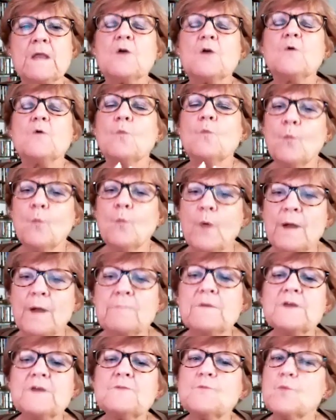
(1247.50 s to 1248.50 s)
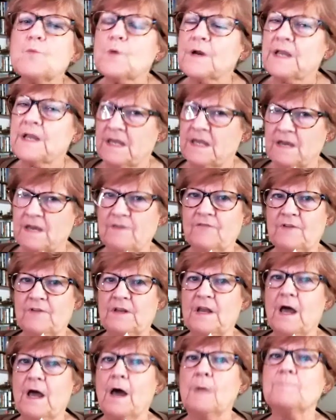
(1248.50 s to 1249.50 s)
women were
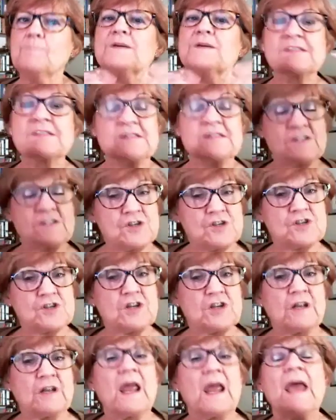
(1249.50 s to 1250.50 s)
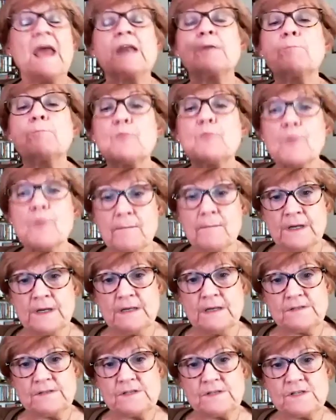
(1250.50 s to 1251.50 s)
given a position and a
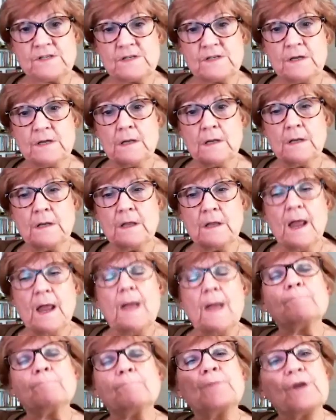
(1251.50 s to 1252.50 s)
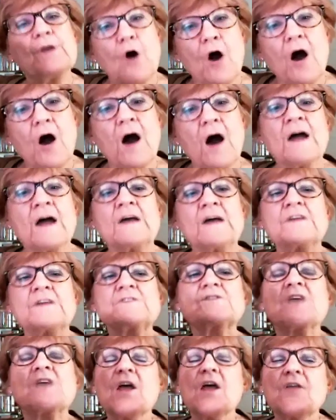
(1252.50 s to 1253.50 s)
preeminence
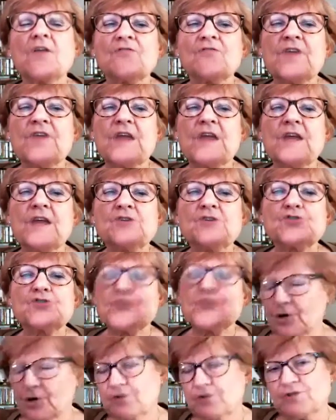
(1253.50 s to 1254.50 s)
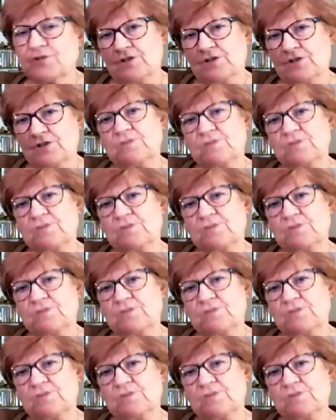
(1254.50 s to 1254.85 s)
because the churches or